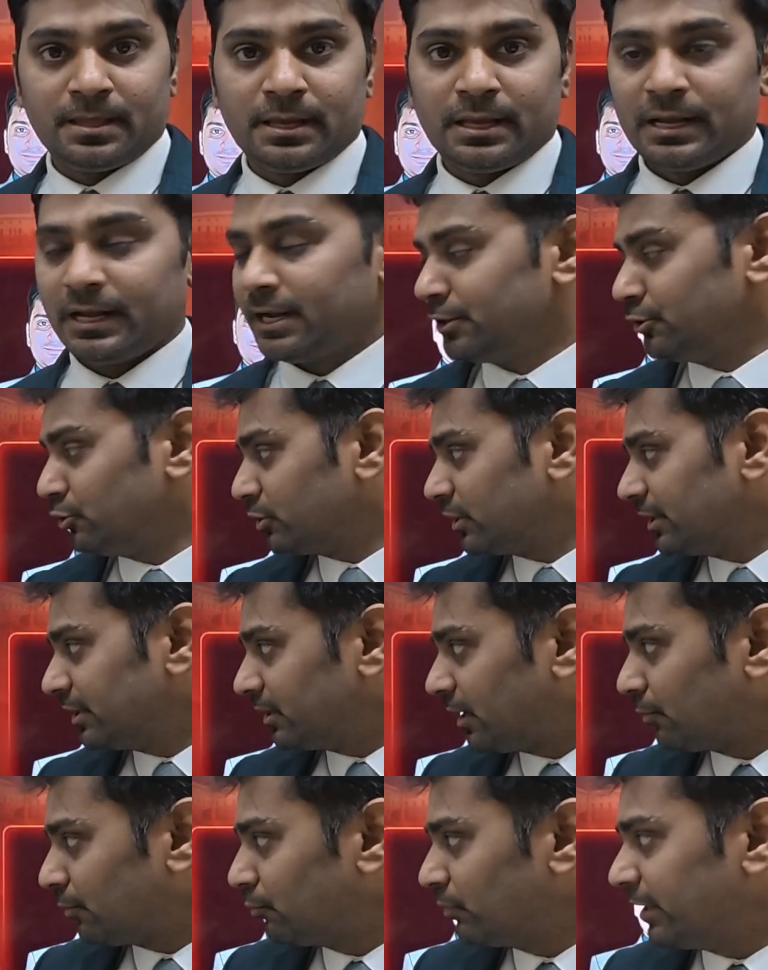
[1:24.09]
and you can
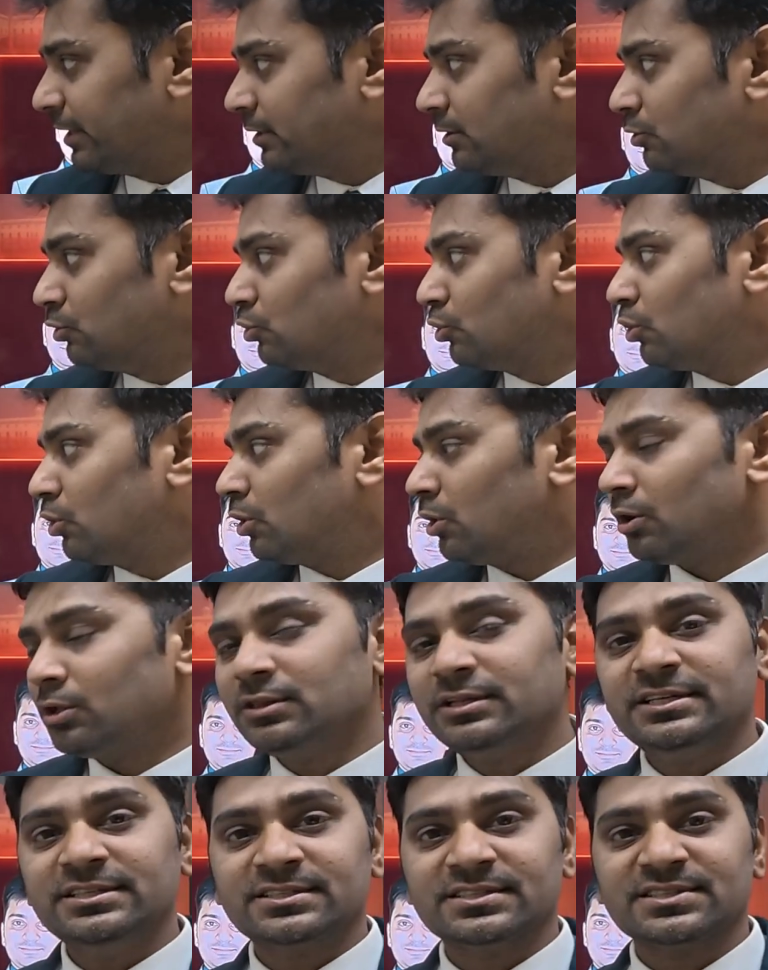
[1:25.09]
avail all
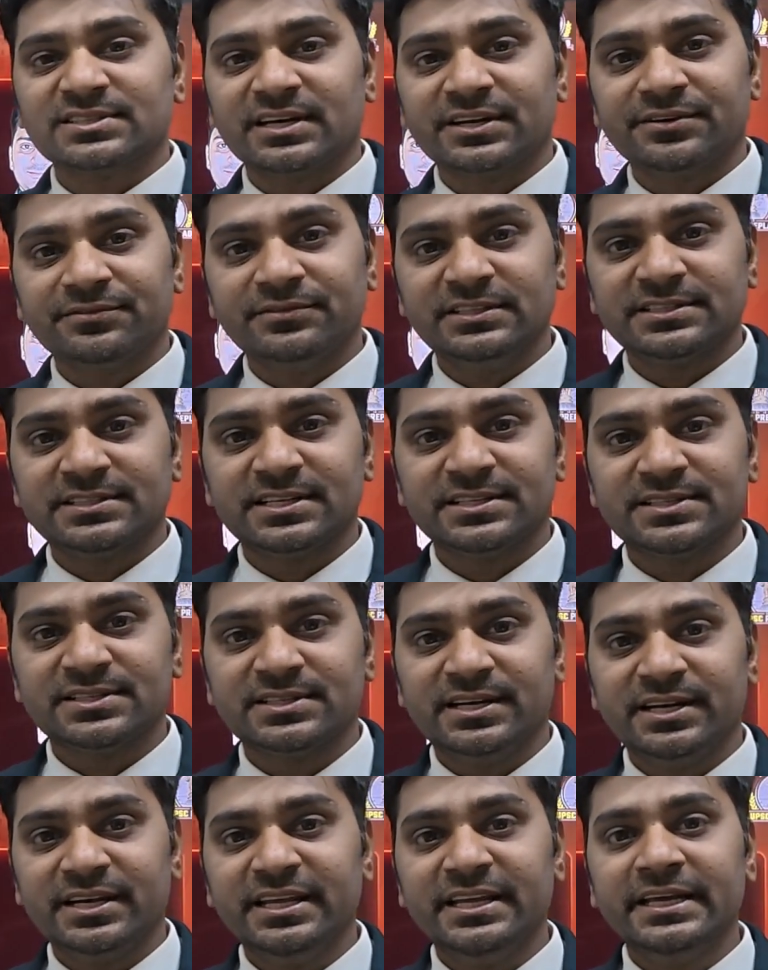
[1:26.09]
these services
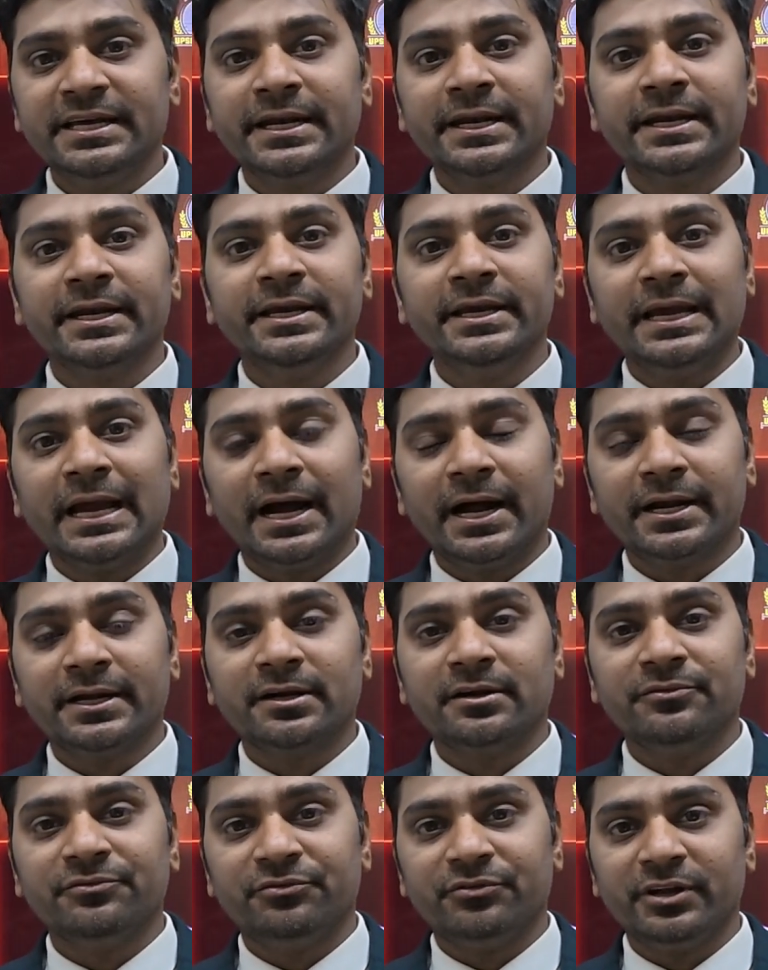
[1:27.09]
nearly at
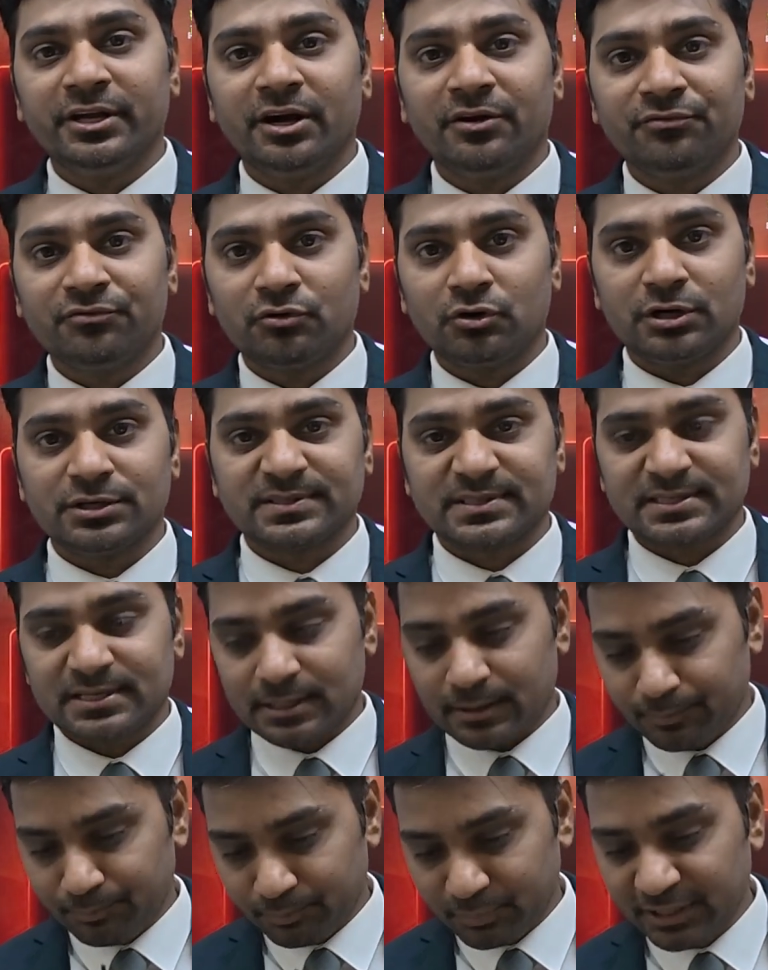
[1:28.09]
free of cost,
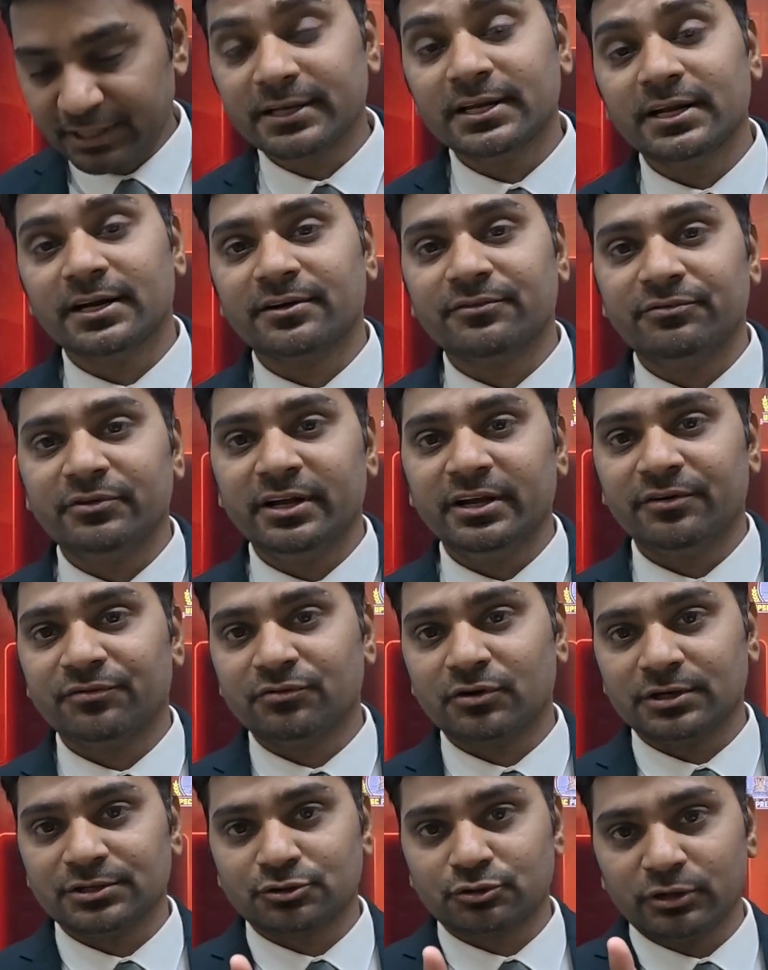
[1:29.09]
completely at free of
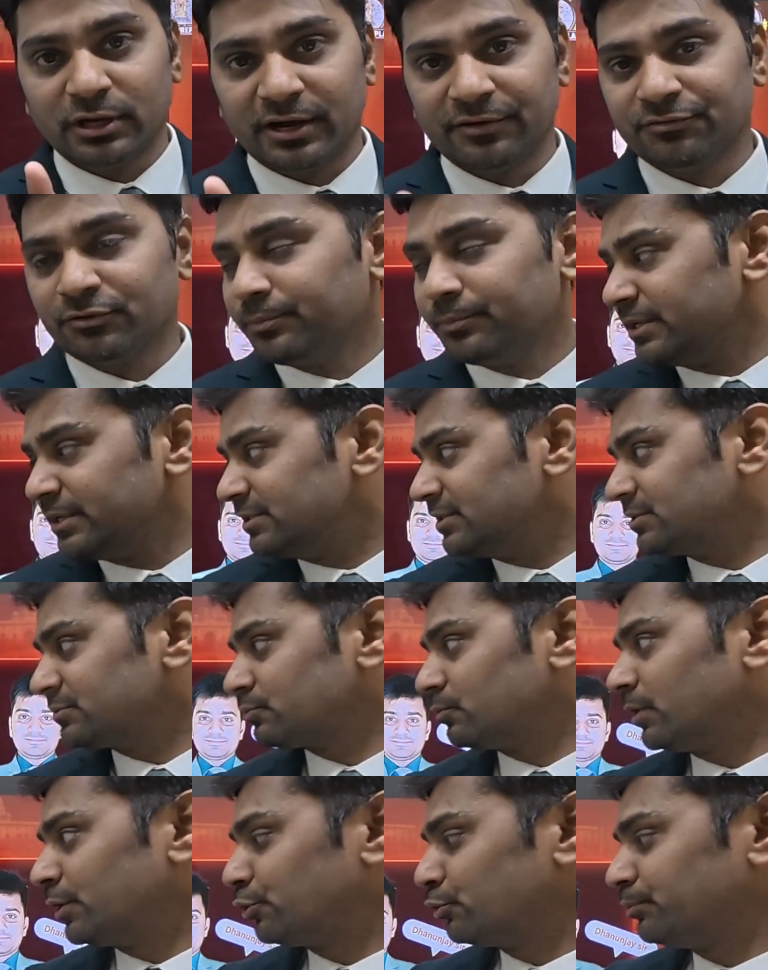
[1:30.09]
cost. You have to pay just
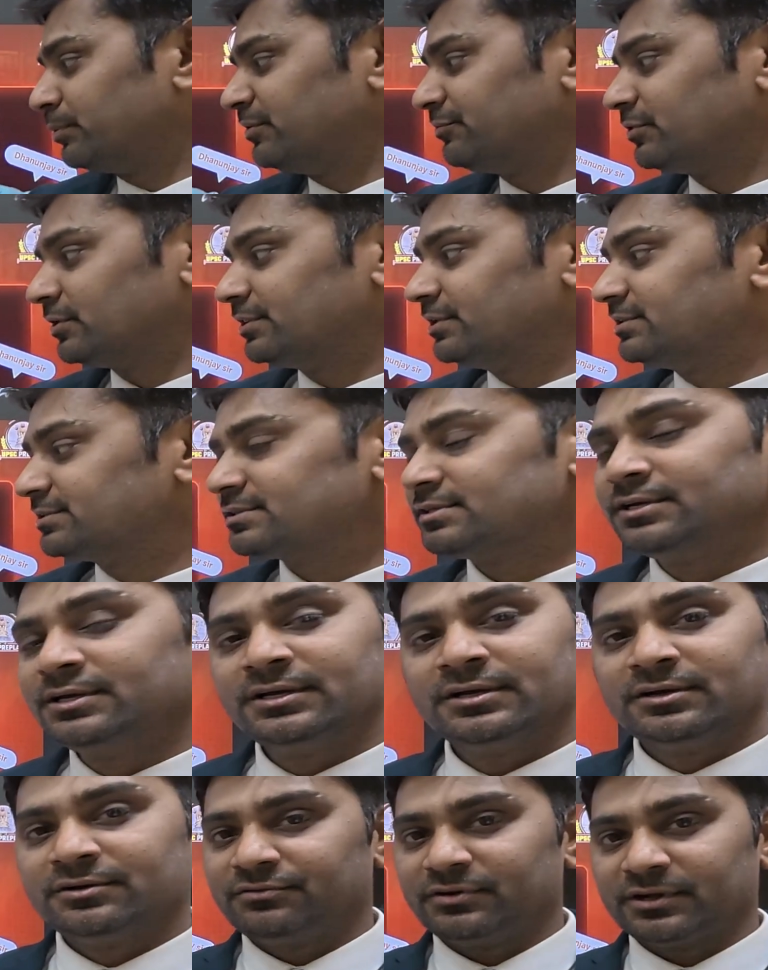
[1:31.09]
₹1 for this
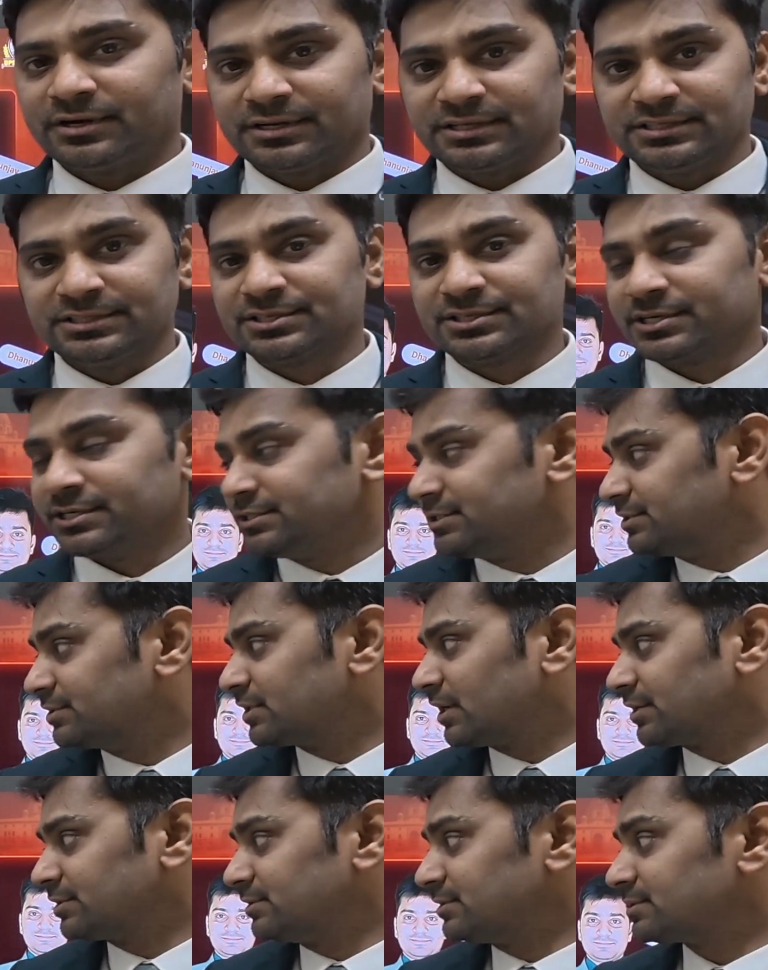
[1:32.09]
for registration
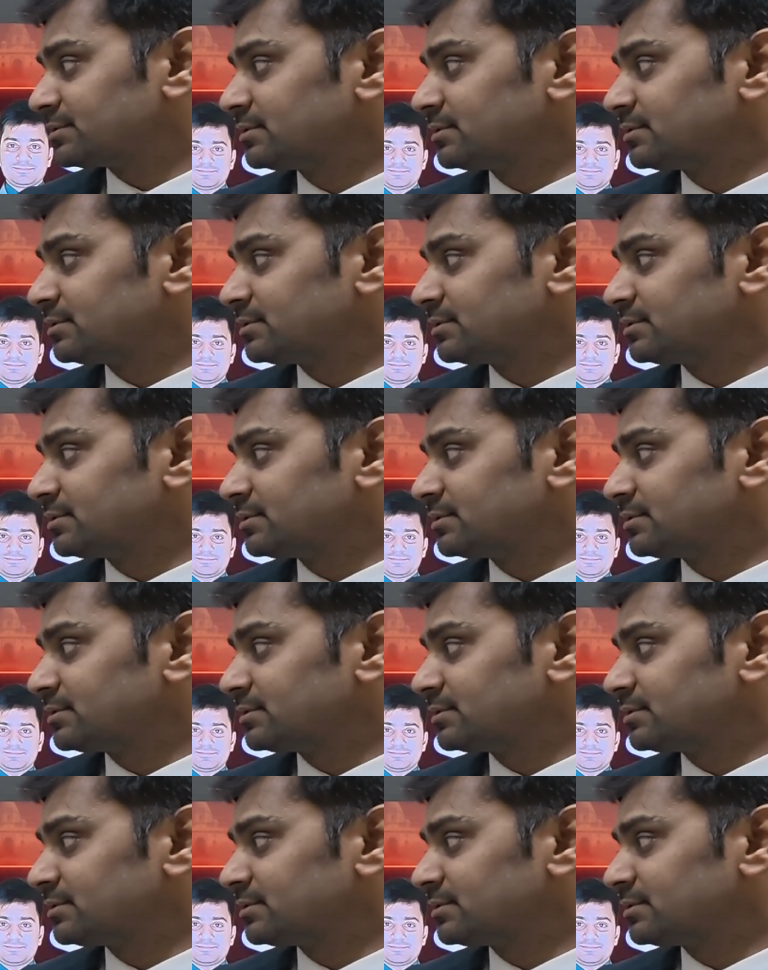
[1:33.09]
charges.